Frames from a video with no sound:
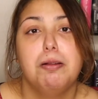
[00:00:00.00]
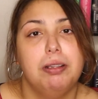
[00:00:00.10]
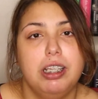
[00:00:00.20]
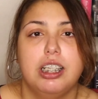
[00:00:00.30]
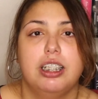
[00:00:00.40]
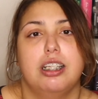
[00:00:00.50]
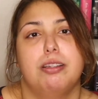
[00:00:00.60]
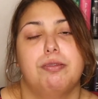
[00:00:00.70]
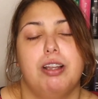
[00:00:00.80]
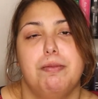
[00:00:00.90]
please hit that
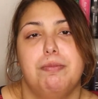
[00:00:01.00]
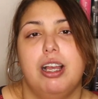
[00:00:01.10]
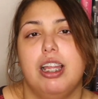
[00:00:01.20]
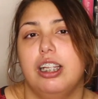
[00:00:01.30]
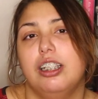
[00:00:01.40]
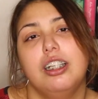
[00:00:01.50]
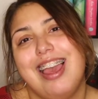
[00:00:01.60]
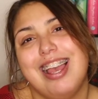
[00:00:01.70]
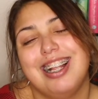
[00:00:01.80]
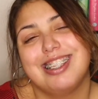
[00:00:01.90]
subscribe button
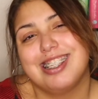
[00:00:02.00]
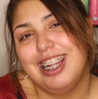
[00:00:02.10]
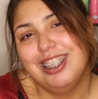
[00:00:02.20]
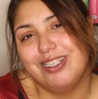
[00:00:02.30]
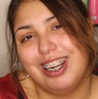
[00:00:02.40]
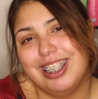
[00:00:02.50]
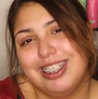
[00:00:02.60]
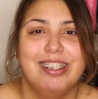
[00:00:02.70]
and stay a while.